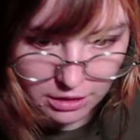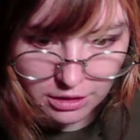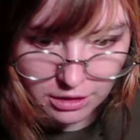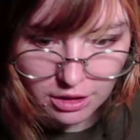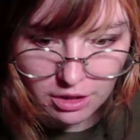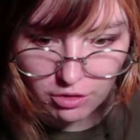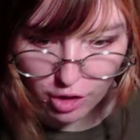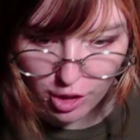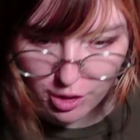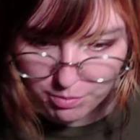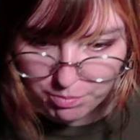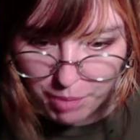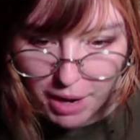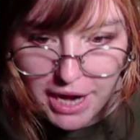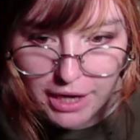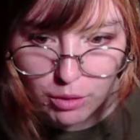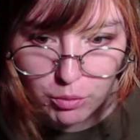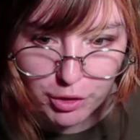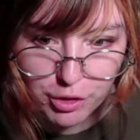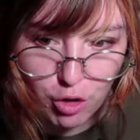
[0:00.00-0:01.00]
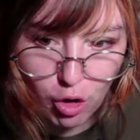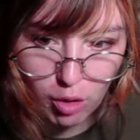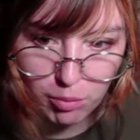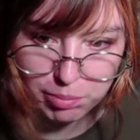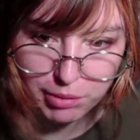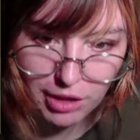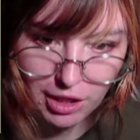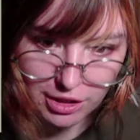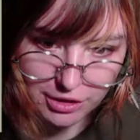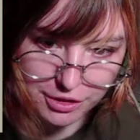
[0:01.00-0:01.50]
Then pay with your
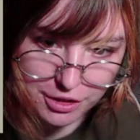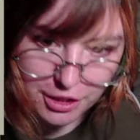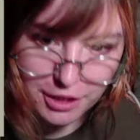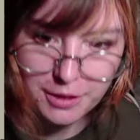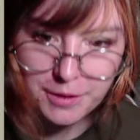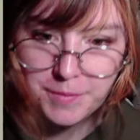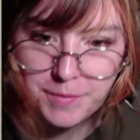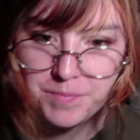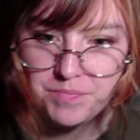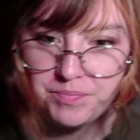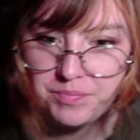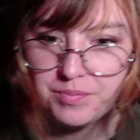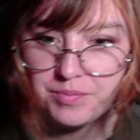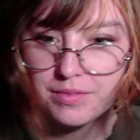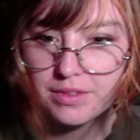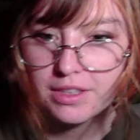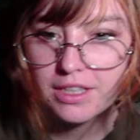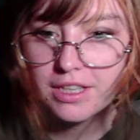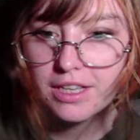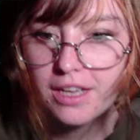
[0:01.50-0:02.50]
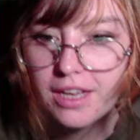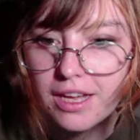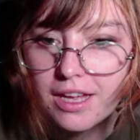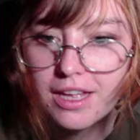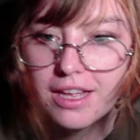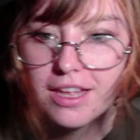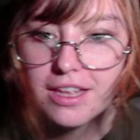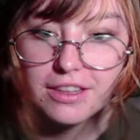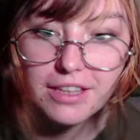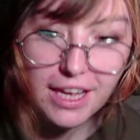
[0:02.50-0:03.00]
blood!
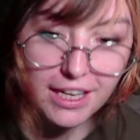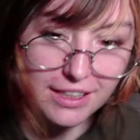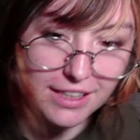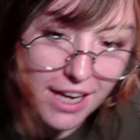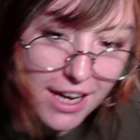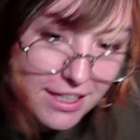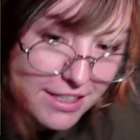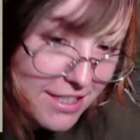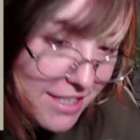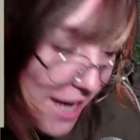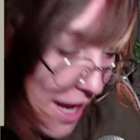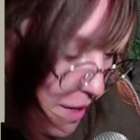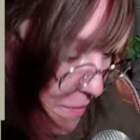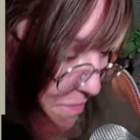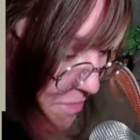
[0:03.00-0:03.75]
That guard's name?